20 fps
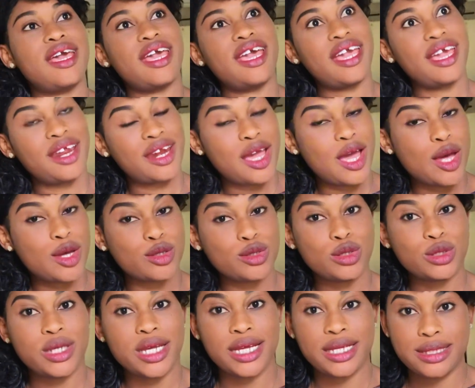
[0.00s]
and how
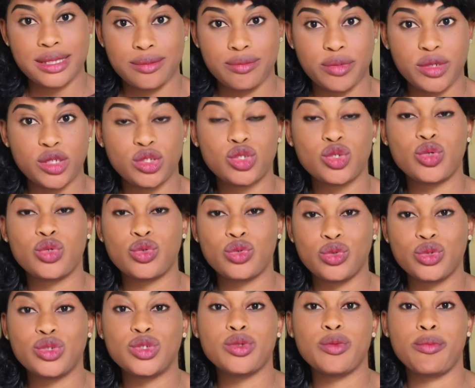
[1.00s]
to exhibit
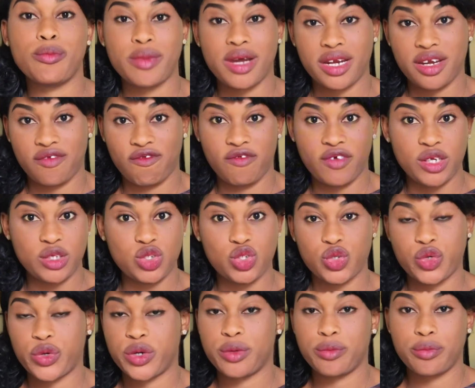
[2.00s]
good manufacturing